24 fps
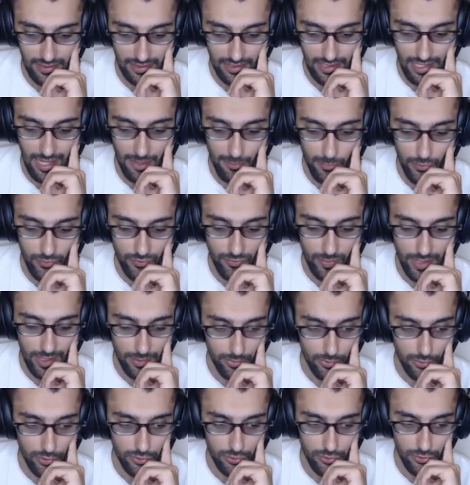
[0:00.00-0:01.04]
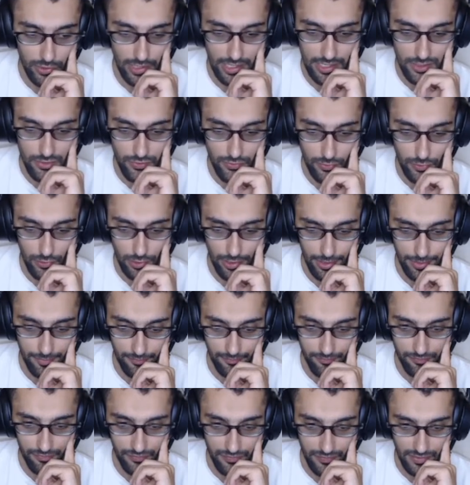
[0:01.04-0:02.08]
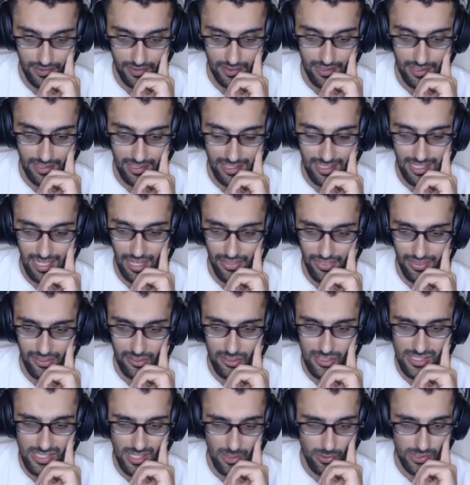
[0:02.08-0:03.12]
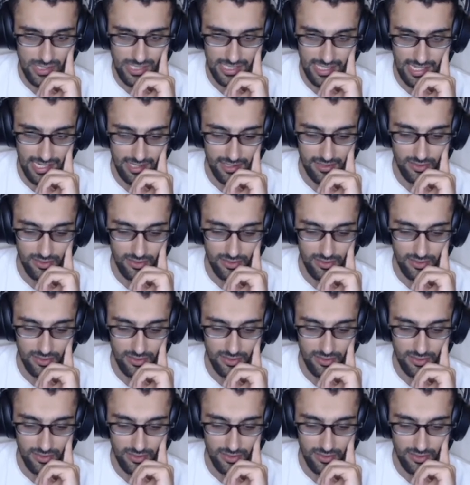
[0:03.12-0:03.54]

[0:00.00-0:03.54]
I moved my pawn to h4. I think because I was scared,